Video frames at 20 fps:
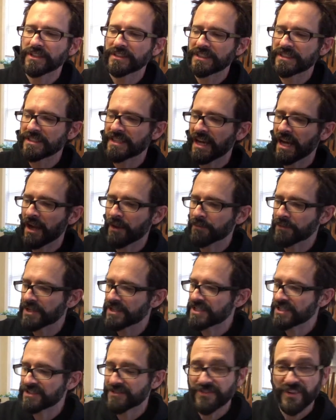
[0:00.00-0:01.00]
at the time
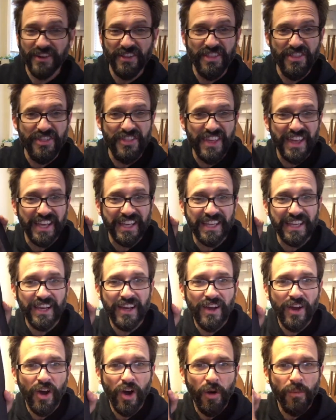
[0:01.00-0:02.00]
because it's very thick,
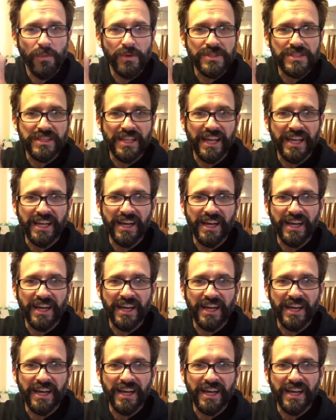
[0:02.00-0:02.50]
almost